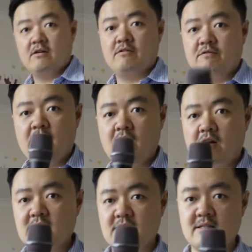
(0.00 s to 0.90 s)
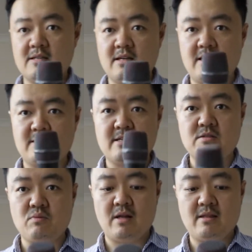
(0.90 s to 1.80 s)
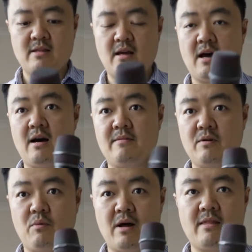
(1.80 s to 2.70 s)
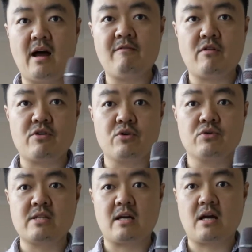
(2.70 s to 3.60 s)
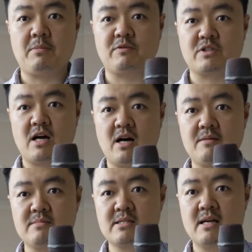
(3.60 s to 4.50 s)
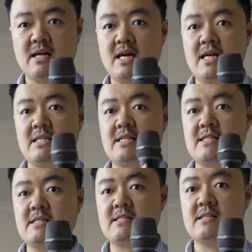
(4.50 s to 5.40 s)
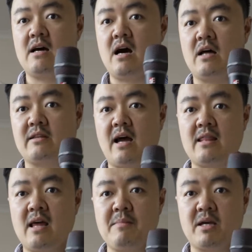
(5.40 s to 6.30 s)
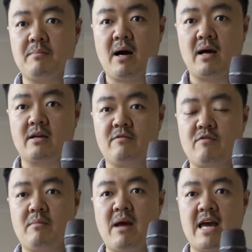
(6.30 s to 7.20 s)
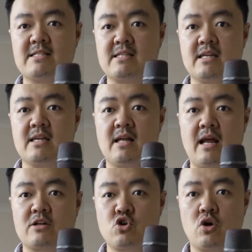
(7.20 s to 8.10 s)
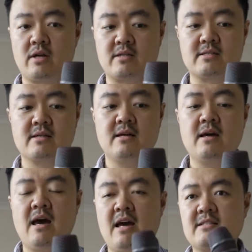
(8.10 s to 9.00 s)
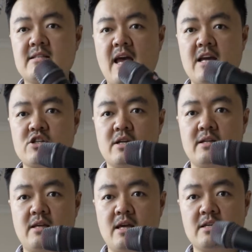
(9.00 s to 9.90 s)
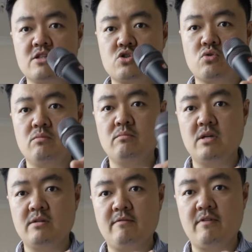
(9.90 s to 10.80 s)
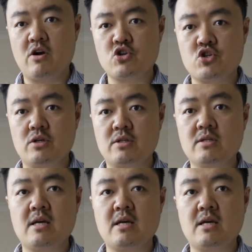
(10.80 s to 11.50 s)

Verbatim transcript: First is this one, uh, the one I've used a couple of times. This is the, a dynamic mic from SE Electronics. It's actually an instrument version.